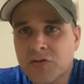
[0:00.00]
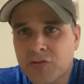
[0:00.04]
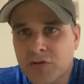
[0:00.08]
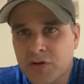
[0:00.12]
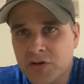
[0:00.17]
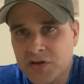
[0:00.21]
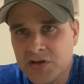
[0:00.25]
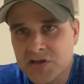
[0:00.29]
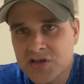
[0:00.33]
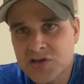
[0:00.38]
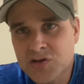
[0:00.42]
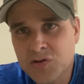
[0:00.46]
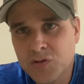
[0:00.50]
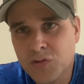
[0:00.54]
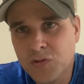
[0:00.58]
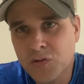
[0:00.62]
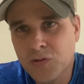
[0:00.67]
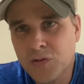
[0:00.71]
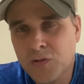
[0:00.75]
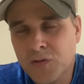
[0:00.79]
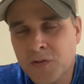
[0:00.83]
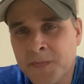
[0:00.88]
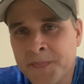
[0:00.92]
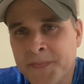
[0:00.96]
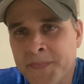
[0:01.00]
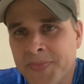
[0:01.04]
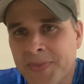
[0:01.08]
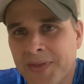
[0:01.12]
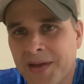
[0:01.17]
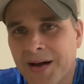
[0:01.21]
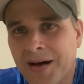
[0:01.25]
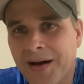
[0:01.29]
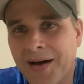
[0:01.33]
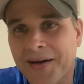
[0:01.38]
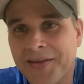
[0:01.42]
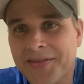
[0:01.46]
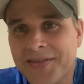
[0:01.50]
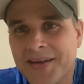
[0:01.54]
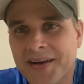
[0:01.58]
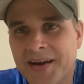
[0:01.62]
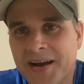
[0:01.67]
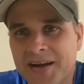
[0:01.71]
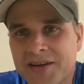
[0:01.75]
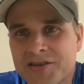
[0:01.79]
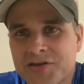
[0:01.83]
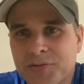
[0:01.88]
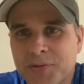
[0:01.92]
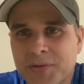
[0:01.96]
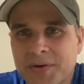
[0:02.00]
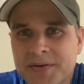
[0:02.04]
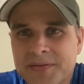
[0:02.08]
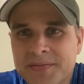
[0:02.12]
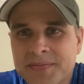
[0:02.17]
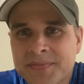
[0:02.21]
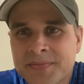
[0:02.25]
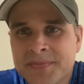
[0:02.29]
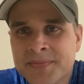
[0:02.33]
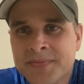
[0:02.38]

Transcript: really soon on the next one.